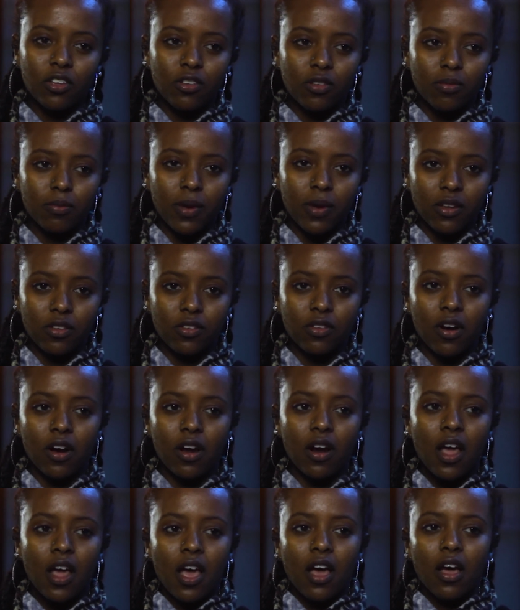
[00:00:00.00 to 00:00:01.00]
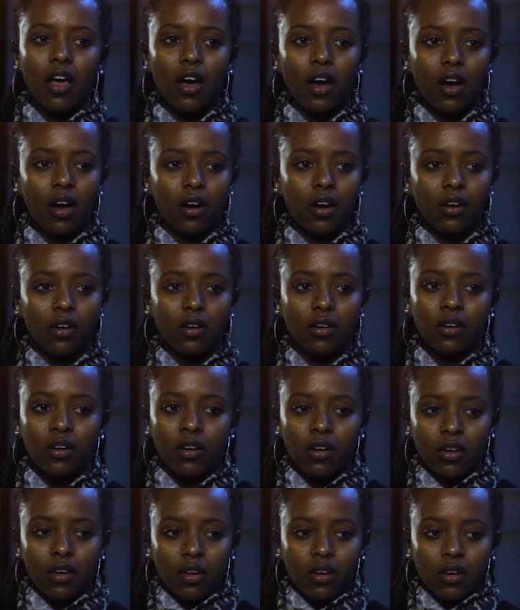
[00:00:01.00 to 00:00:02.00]
is based on
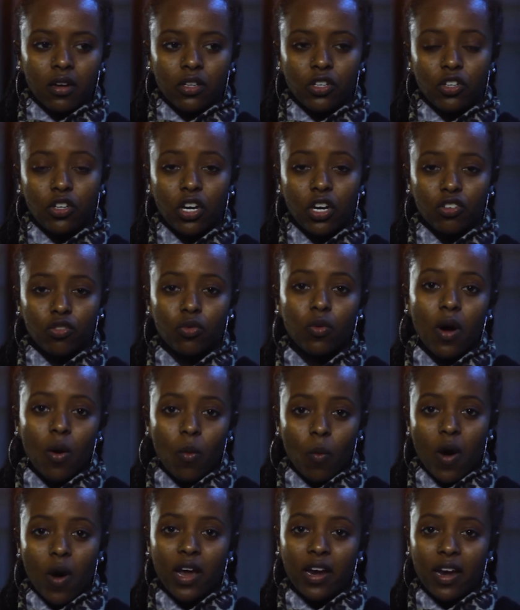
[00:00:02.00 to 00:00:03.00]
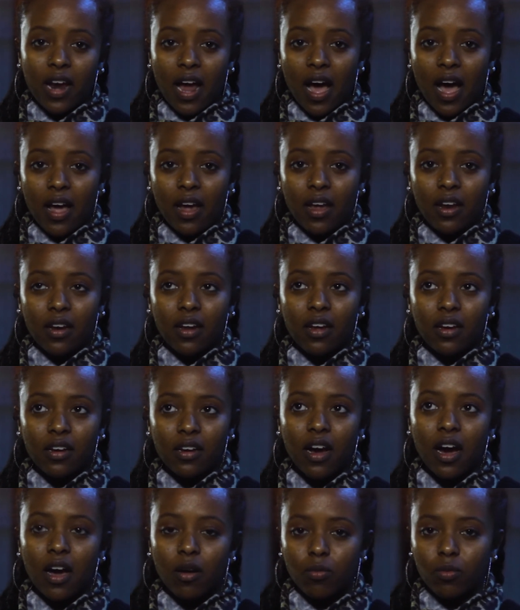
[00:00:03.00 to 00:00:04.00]
Joshua 1:9,
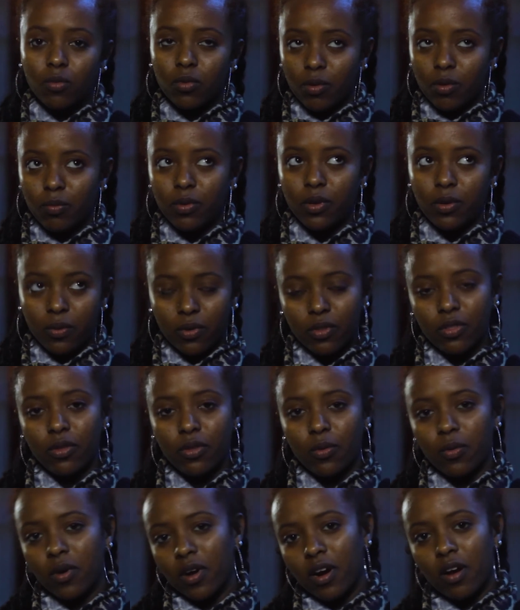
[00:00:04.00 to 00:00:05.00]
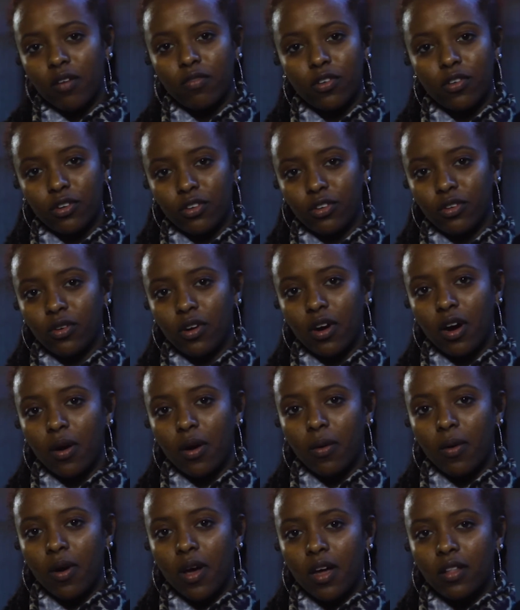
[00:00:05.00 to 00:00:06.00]
God will be with you wherever you go.